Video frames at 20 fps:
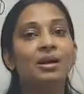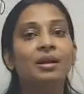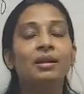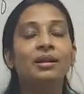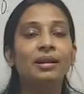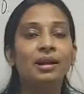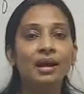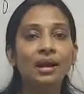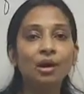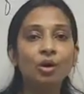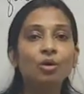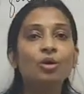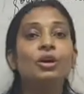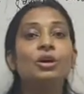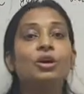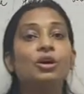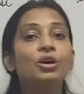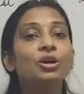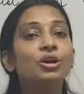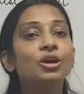
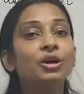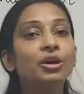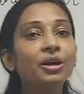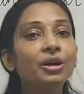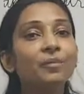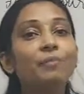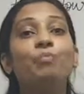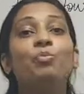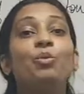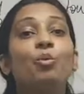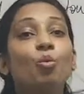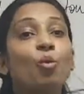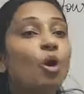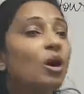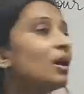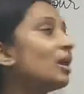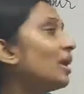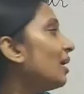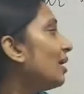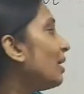Now, here,
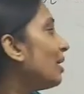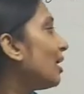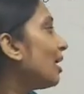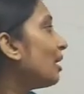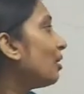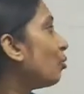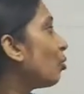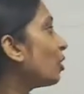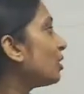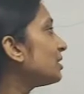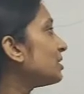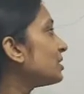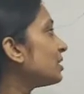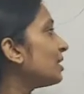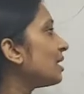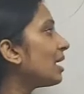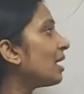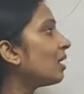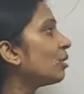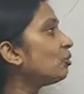what is a
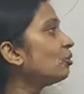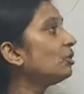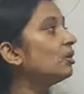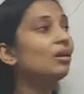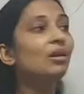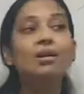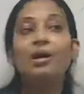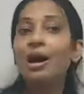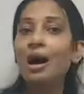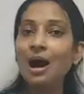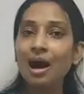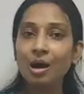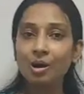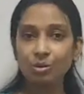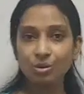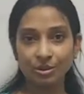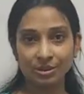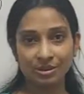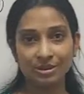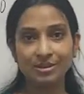noun?
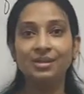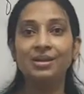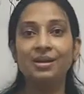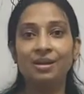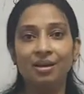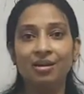House.